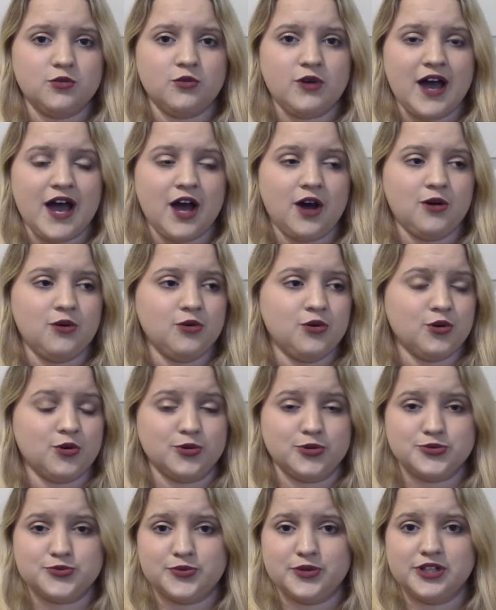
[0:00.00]
how
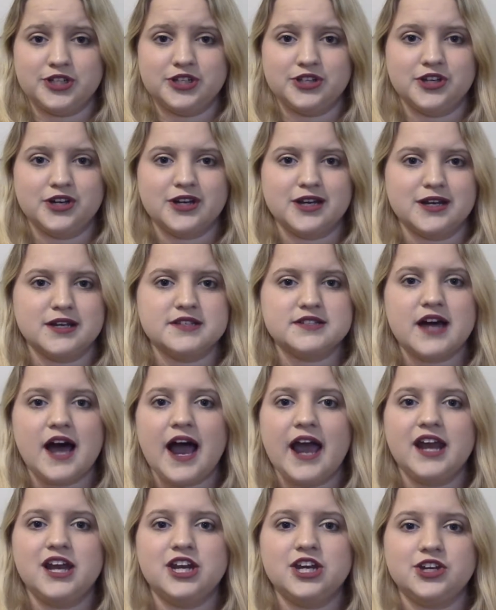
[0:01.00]
girls really look and it's
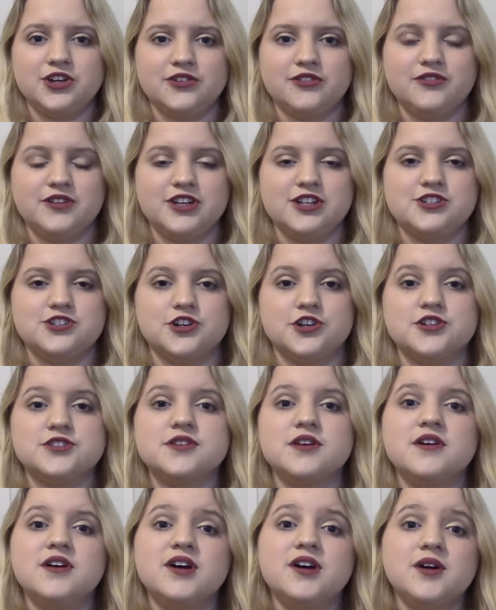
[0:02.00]
hiding your
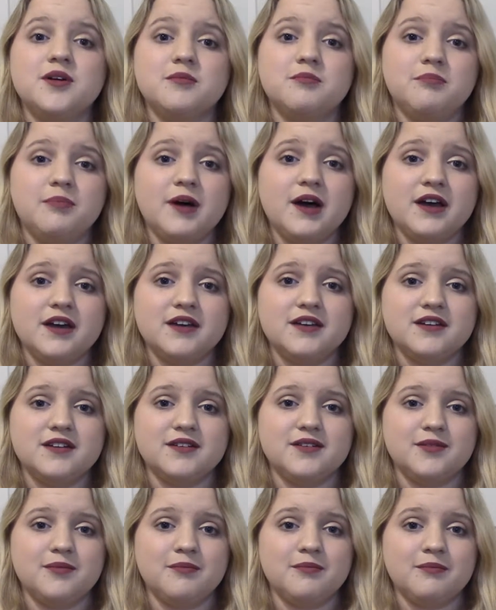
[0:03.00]
features, but
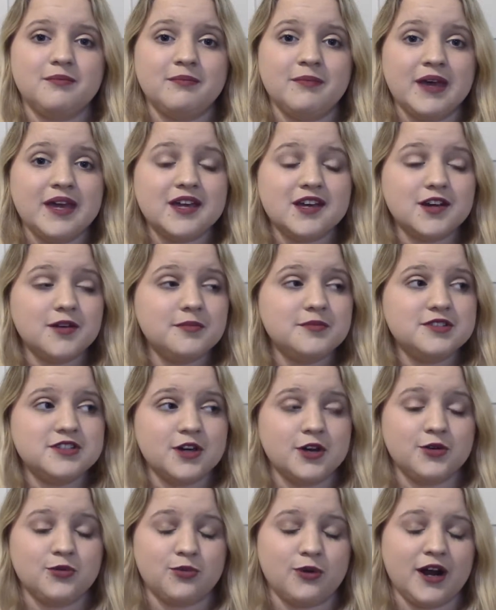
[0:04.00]
makeup
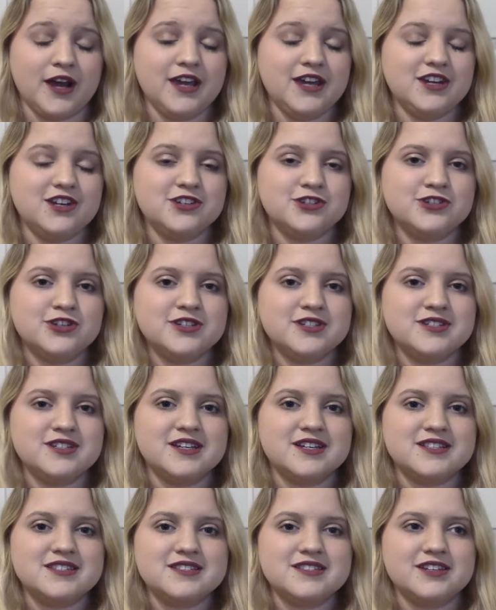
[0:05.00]
done right just
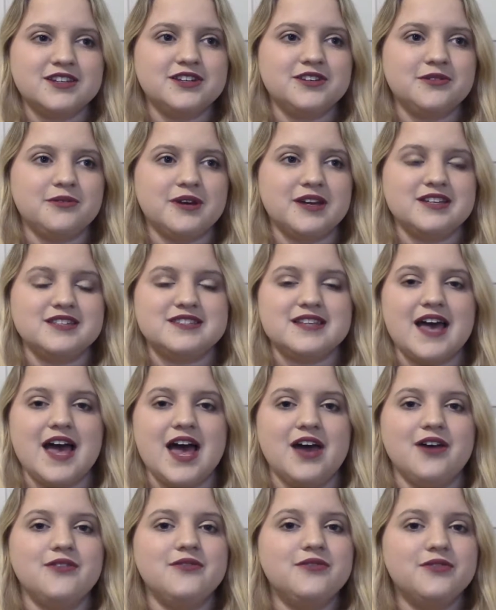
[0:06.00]
insinuates
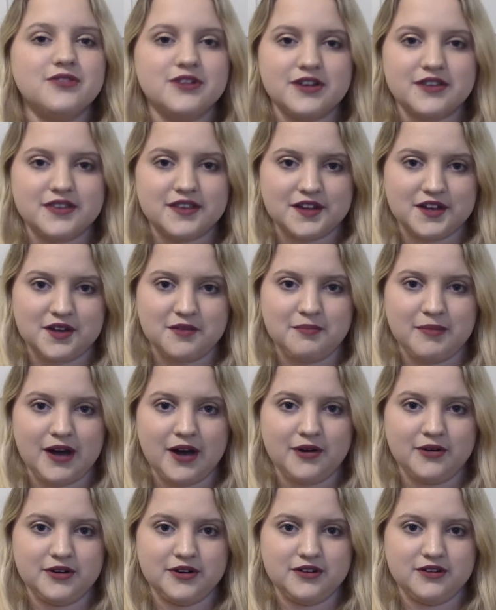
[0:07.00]
everything
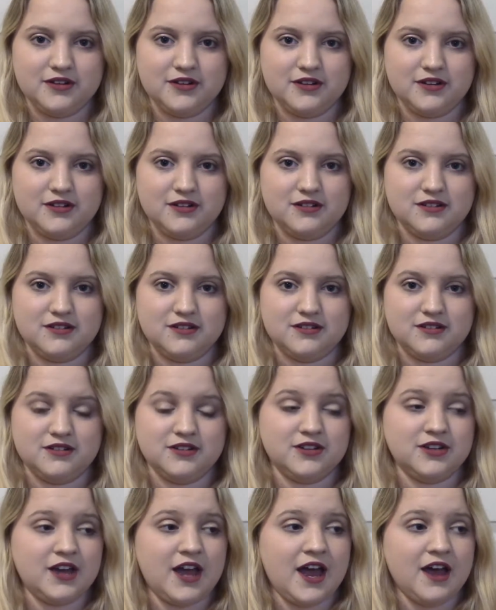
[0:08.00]
about
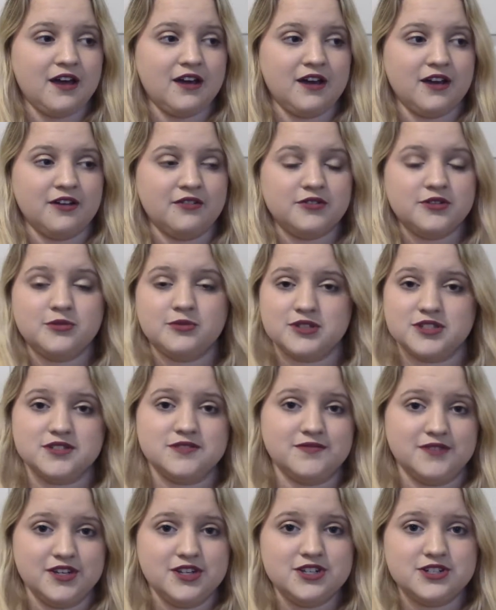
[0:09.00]
everyone's
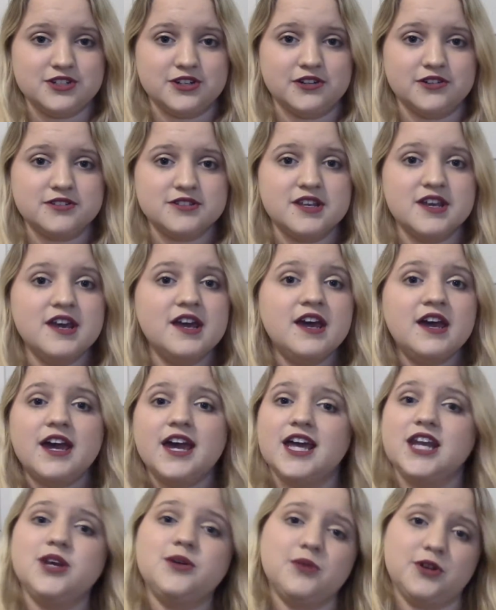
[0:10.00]
features,
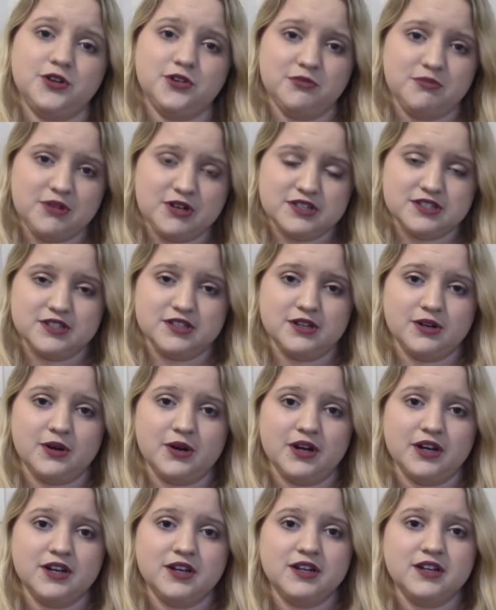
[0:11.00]
anyone who puts it
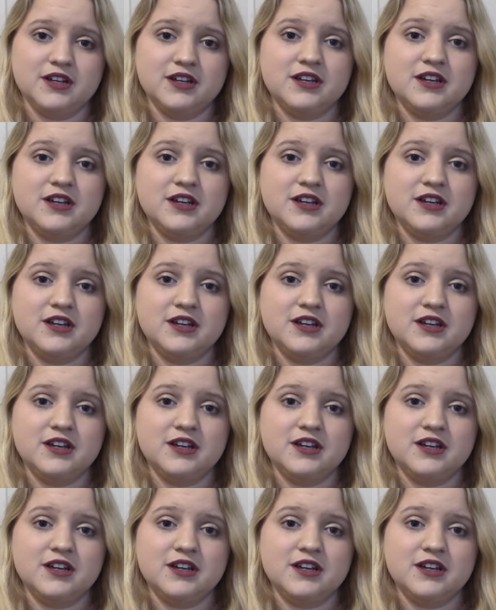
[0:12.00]
on.